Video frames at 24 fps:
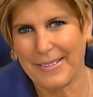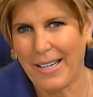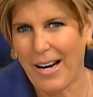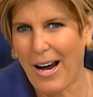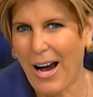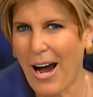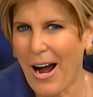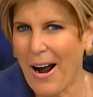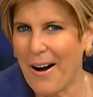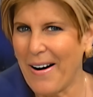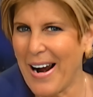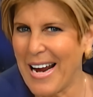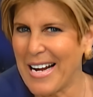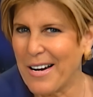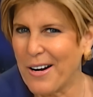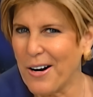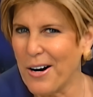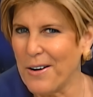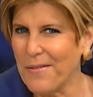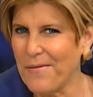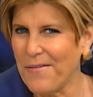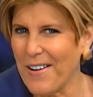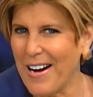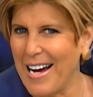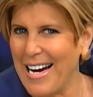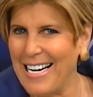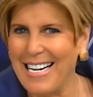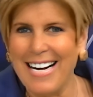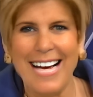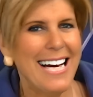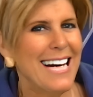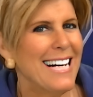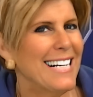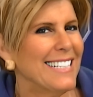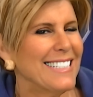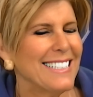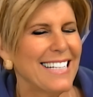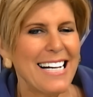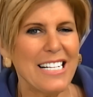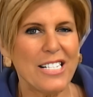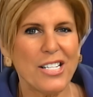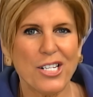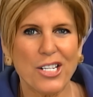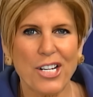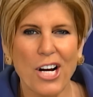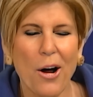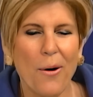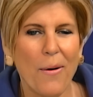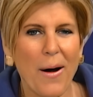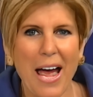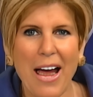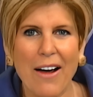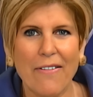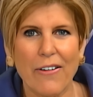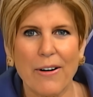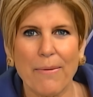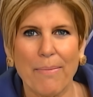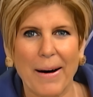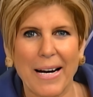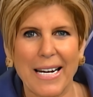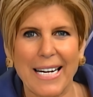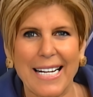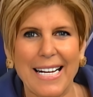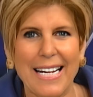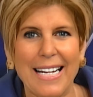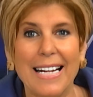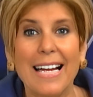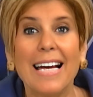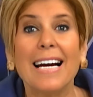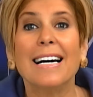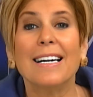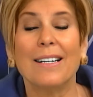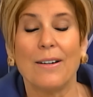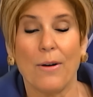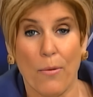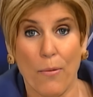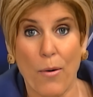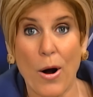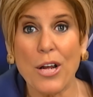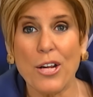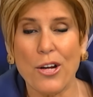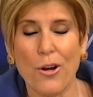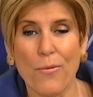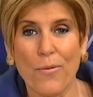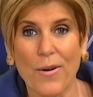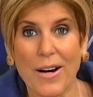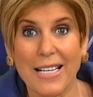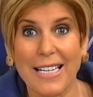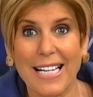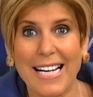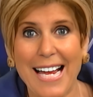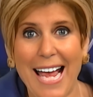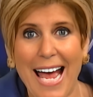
All right, girlfriend, let's show everybody what you really